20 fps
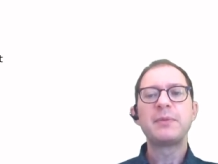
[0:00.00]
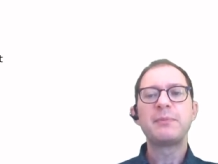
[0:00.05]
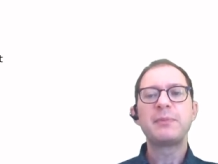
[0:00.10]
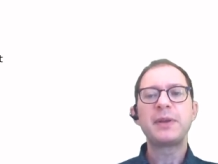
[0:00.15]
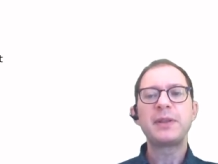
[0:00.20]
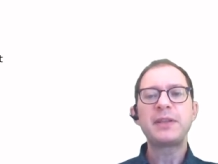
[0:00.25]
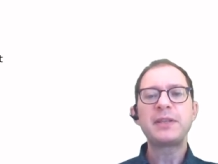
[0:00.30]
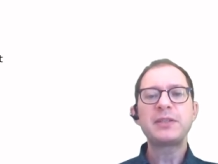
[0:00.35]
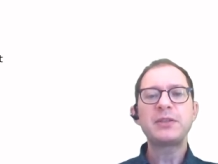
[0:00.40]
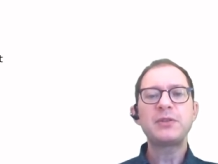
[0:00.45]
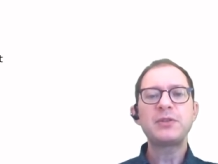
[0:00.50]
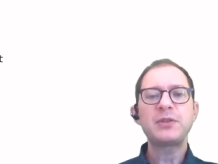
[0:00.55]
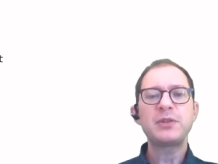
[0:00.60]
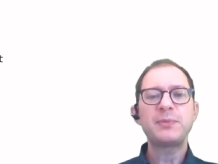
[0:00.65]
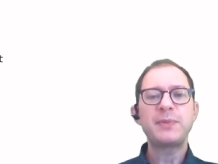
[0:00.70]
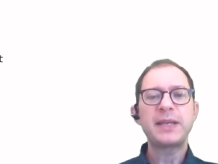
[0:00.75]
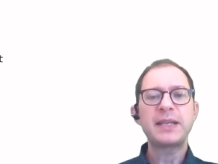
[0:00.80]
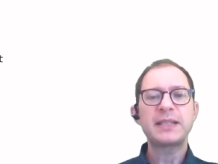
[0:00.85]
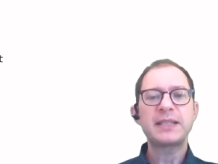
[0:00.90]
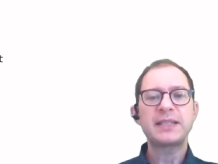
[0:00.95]
But this also
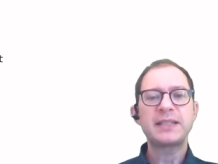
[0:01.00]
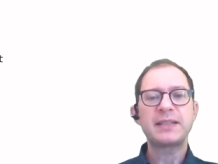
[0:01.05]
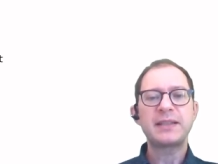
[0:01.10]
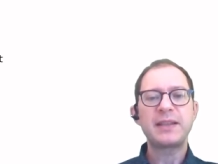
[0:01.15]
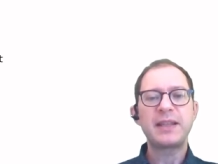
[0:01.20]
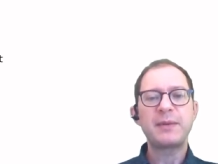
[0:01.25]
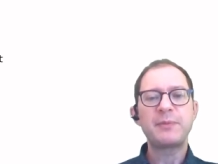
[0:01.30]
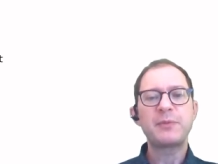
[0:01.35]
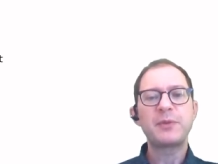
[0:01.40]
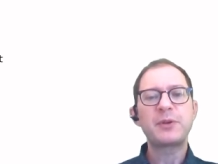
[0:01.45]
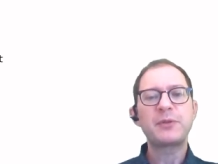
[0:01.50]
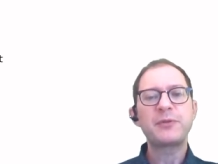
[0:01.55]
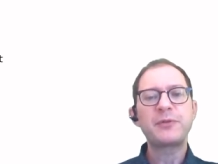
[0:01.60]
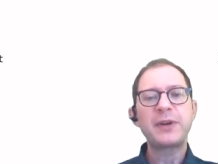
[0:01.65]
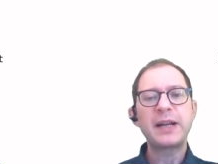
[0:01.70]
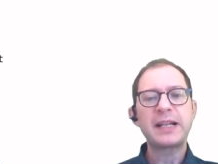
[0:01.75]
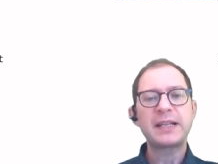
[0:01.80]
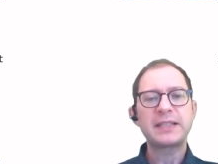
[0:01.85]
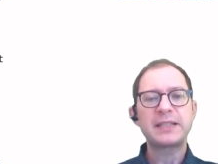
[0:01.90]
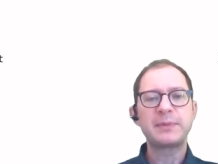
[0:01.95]
makes them more
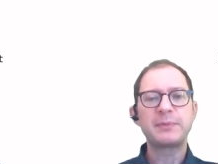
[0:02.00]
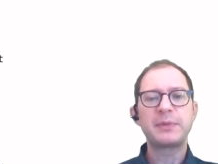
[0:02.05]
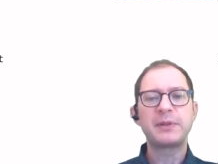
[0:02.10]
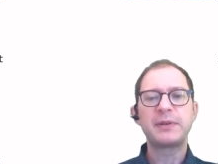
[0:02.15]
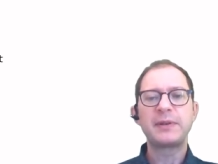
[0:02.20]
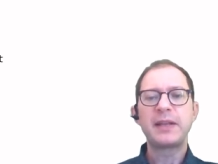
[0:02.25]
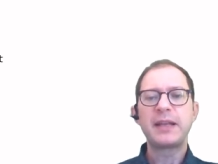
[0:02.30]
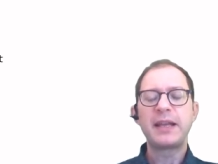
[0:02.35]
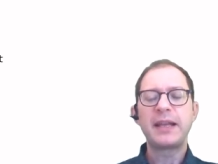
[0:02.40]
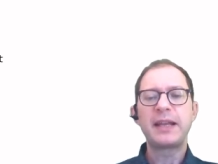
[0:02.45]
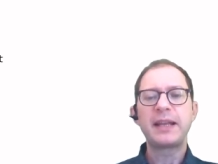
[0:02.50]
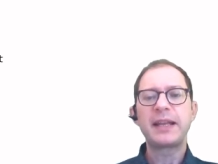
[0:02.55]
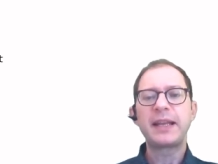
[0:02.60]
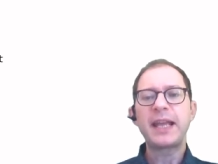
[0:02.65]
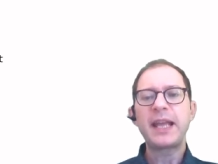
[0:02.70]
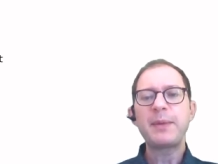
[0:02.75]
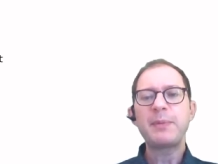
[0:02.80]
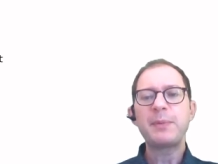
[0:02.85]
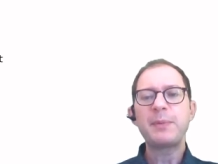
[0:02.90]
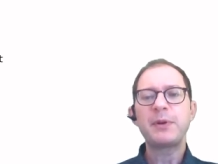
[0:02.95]
flexible and
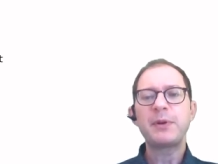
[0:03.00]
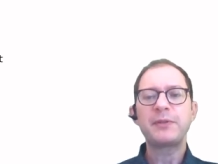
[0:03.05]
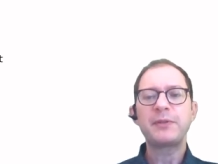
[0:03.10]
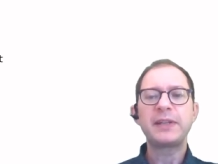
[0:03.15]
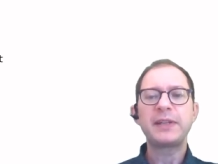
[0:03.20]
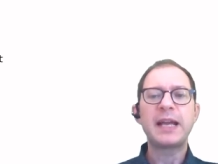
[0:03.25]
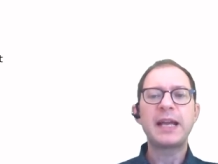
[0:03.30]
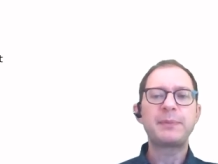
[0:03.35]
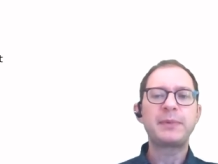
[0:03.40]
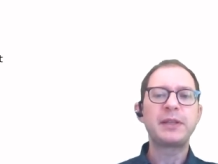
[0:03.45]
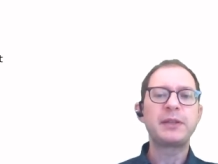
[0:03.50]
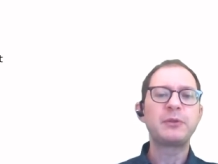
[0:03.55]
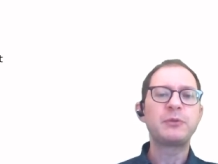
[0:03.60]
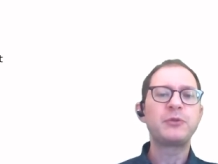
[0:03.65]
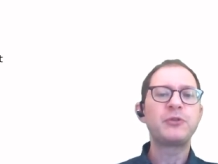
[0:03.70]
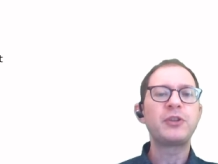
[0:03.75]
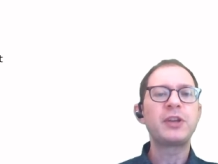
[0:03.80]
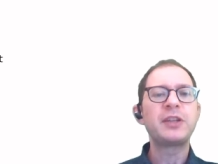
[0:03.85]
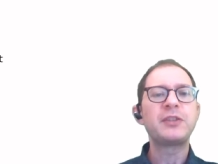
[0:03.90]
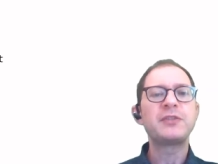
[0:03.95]
capable of adapting to
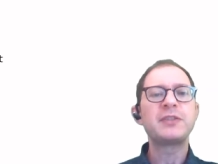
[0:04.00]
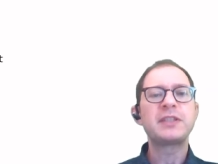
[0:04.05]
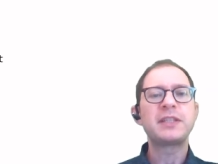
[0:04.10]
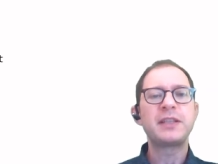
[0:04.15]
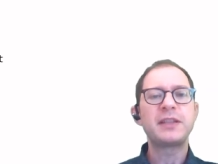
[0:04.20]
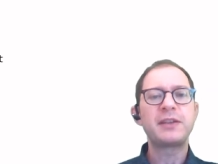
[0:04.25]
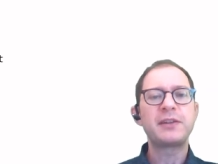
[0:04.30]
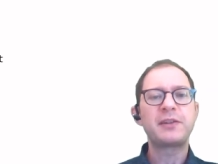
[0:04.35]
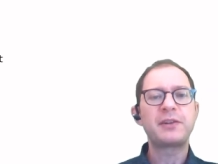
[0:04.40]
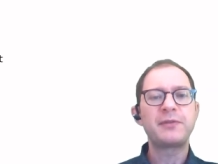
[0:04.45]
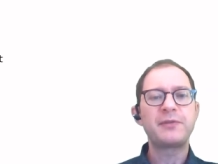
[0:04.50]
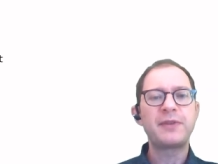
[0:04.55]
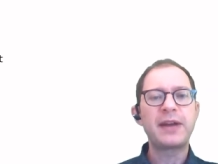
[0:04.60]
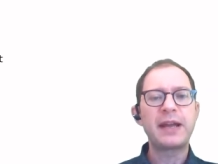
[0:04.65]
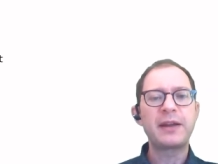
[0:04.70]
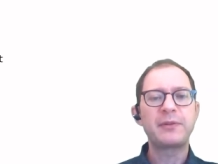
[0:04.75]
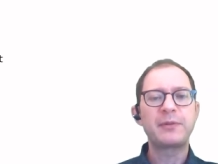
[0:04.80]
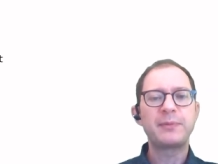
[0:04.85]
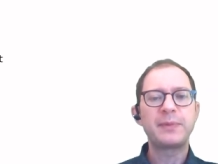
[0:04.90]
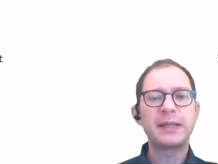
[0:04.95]
changes in their
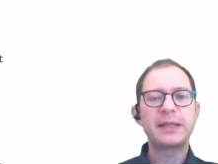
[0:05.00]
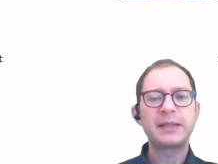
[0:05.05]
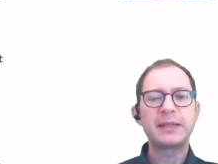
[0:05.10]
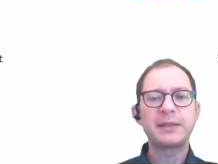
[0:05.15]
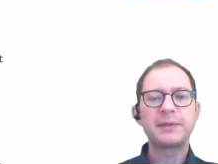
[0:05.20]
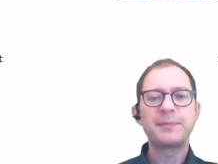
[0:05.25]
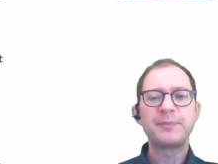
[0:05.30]
environment.